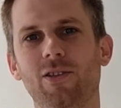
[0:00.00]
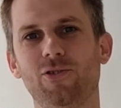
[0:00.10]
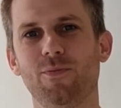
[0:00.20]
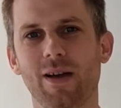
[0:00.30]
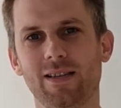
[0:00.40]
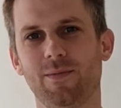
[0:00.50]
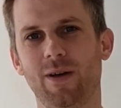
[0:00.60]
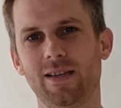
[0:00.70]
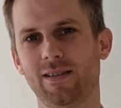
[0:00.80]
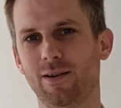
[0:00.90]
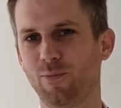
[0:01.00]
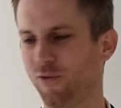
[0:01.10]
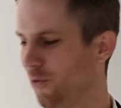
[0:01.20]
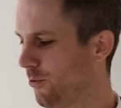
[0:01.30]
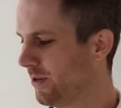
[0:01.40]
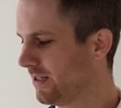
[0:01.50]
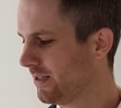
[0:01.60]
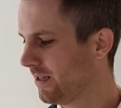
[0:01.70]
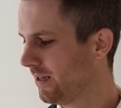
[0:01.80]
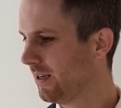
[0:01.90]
to maximize their performance.